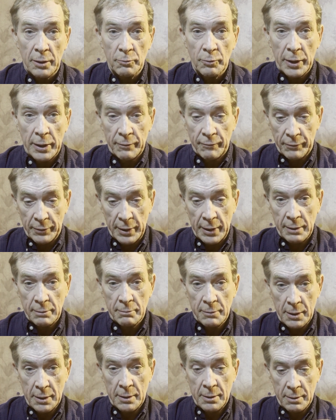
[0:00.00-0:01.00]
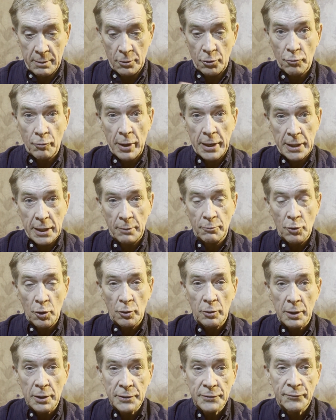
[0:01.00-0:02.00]
whenever the uranium
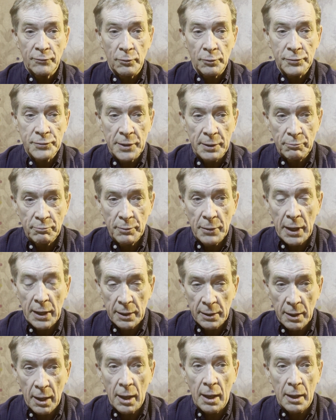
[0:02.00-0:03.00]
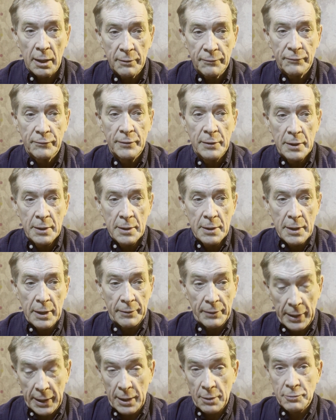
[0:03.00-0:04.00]
nucleus falls in half.
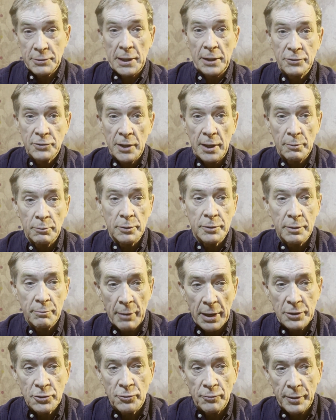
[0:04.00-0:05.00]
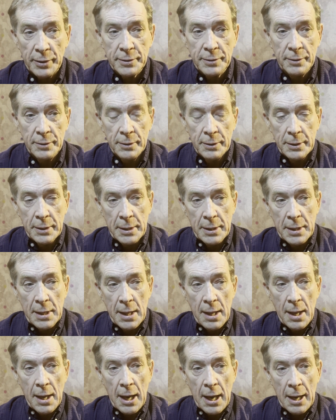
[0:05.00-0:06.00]
And then he was actually able to measure it.
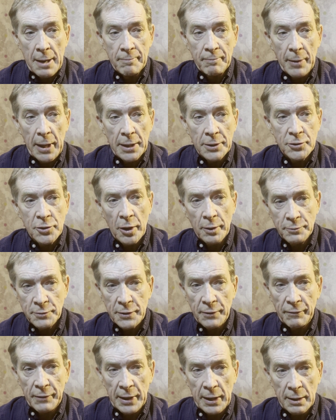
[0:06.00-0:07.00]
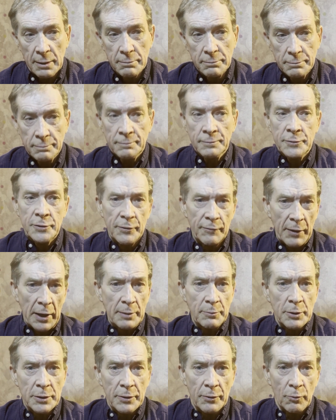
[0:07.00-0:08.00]
In terms of the
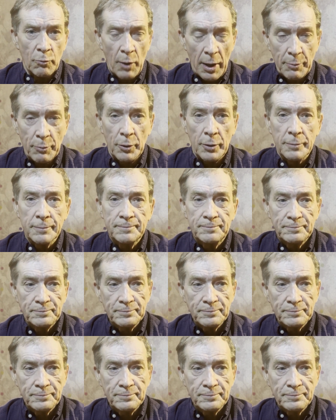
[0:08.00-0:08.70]
development of the weapon,